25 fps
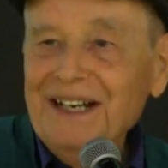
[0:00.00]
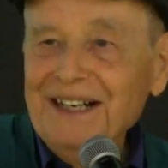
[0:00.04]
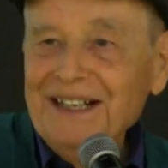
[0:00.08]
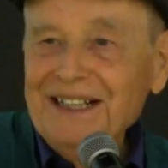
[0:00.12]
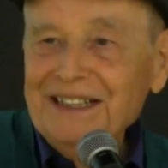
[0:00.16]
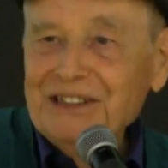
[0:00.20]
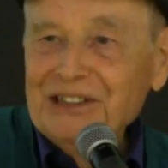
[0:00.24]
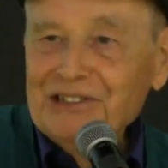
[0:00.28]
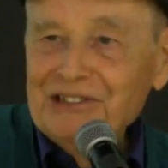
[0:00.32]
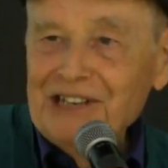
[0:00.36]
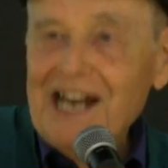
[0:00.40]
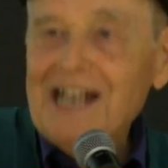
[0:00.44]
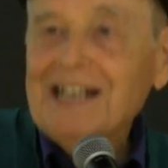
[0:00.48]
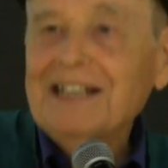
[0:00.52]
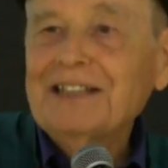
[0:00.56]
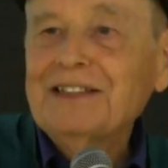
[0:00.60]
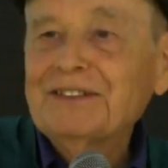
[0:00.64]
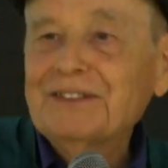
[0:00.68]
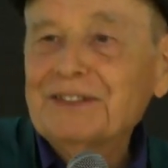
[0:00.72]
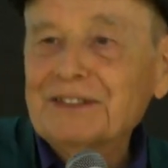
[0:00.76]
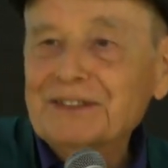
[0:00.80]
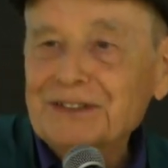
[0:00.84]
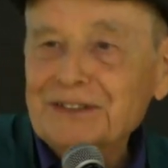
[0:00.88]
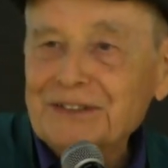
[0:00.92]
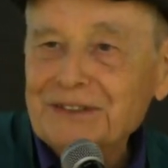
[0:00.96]

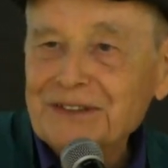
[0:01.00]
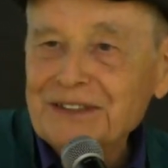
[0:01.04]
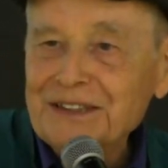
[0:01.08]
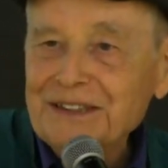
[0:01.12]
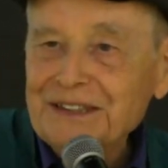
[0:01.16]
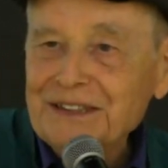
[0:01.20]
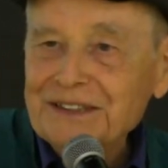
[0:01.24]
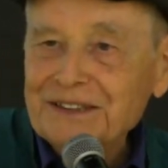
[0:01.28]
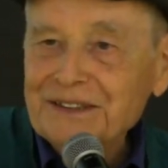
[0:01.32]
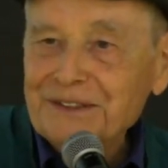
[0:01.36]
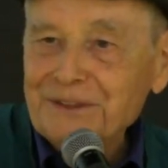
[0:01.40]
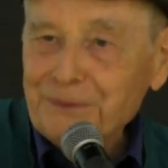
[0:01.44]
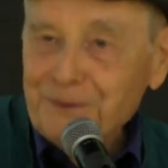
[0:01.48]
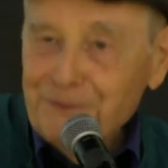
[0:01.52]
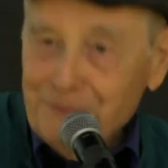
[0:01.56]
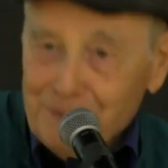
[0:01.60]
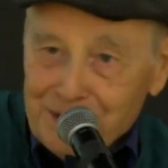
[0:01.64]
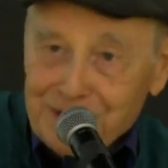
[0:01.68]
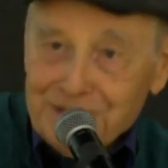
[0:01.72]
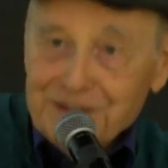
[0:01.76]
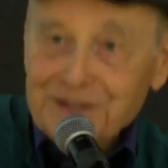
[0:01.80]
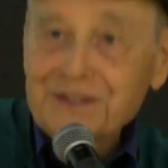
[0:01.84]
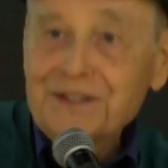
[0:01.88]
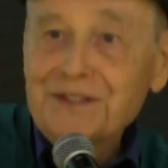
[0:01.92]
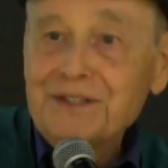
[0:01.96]
attracts us because we
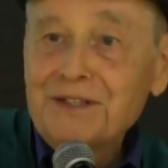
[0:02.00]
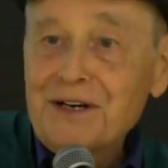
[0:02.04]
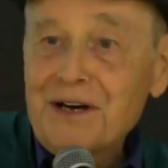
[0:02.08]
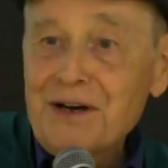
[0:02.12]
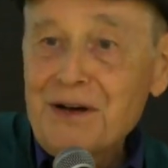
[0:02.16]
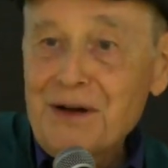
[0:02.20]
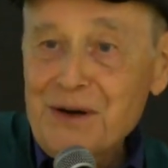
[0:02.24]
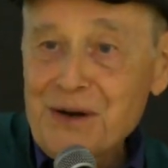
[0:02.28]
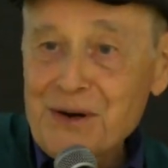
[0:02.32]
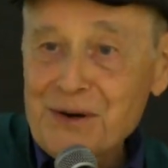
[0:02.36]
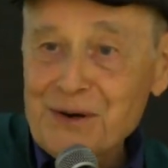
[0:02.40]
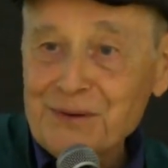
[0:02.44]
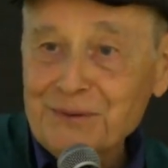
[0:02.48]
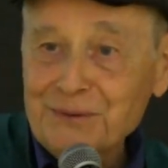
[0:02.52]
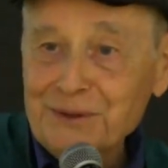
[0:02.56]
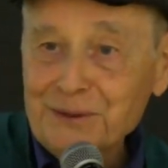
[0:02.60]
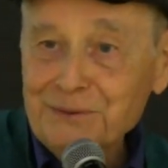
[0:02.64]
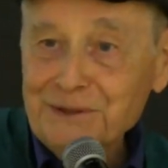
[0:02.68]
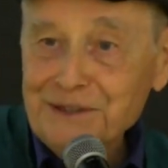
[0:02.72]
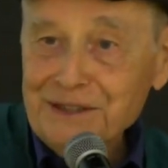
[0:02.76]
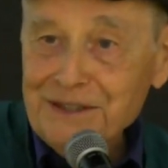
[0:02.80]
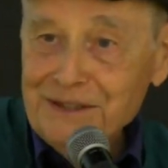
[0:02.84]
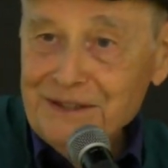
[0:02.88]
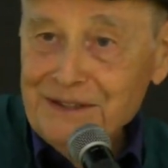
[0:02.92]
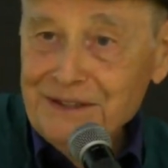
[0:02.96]
want to know what
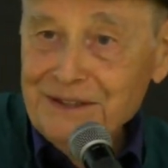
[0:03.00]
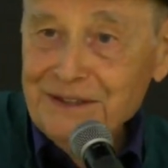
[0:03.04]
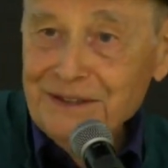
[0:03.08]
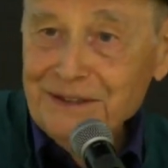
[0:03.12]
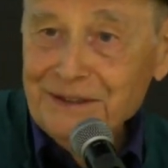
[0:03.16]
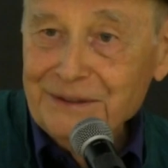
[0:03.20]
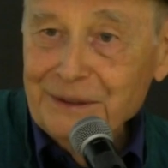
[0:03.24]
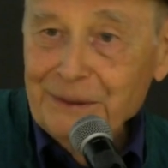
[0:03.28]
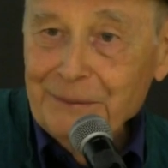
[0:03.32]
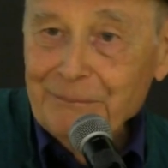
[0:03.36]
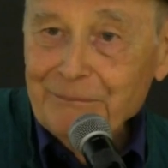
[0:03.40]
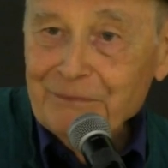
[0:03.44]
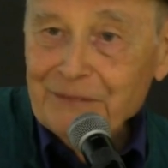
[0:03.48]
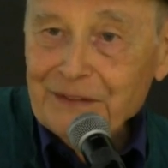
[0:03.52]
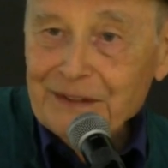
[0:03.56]
we don't know.